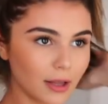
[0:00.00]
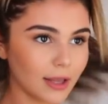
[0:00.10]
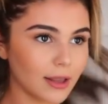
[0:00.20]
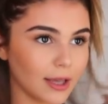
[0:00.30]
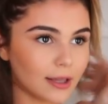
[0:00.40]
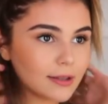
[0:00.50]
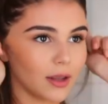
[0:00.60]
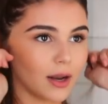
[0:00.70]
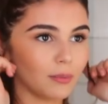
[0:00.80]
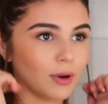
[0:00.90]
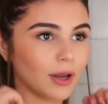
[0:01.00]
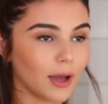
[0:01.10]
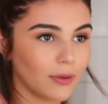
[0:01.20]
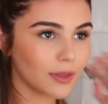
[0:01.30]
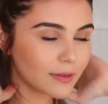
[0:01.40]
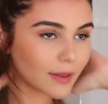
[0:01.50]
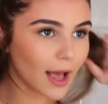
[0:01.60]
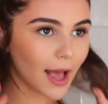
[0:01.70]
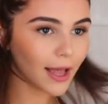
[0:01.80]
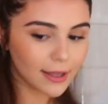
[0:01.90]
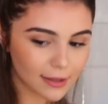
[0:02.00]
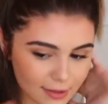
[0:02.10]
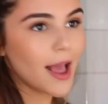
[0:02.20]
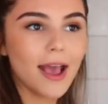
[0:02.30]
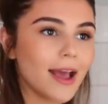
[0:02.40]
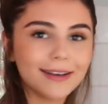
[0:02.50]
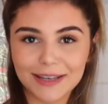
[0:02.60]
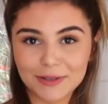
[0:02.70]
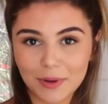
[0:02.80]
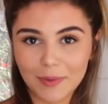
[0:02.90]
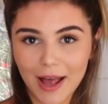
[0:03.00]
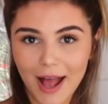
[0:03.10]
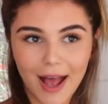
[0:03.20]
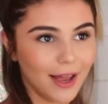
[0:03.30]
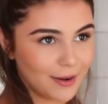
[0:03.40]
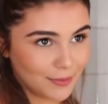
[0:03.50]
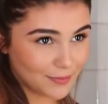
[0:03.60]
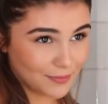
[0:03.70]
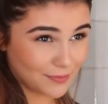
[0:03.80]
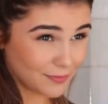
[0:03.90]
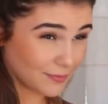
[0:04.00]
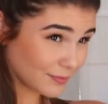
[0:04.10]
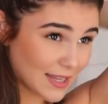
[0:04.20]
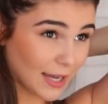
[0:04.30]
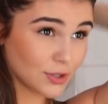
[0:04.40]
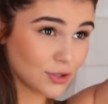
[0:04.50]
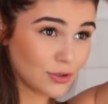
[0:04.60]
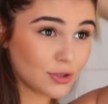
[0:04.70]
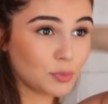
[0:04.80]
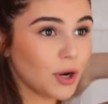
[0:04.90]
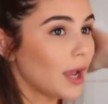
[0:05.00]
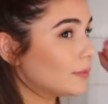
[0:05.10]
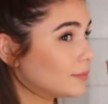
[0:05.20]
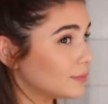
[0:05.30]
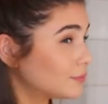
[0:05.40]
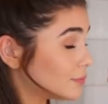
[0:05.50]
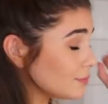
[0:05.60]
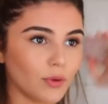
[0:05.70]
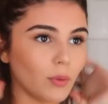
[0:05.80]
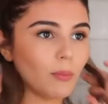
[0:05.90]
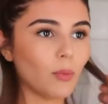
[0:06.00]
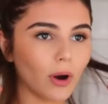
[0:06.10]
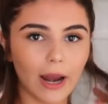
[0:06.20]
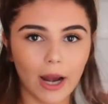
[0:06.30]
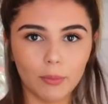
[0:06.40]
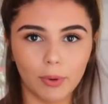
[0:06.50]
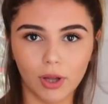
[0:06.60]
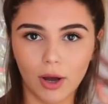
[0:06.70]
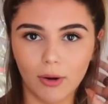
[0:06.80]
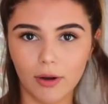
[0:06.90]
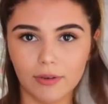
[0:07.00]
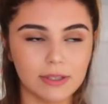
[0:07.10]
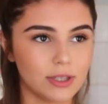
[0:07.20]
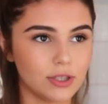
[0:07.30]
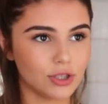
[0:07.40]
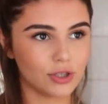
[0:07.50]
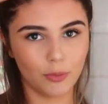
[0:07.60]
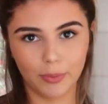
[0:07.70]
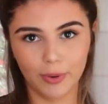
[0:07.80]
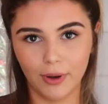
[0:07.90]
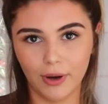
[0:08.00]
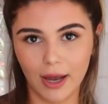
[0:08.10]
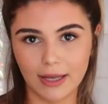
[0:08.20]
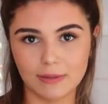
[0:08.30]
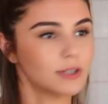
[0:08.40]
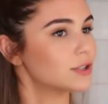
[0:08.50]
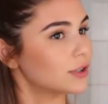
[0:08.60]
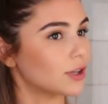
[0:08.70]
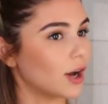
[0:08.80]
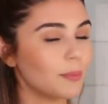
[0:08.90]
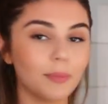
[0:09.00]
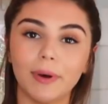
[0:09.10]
Like this, and then I bring out the sides. And guess what I'm gonna add? Texture spray. If you want more hair below, obviously just don't put as much on top.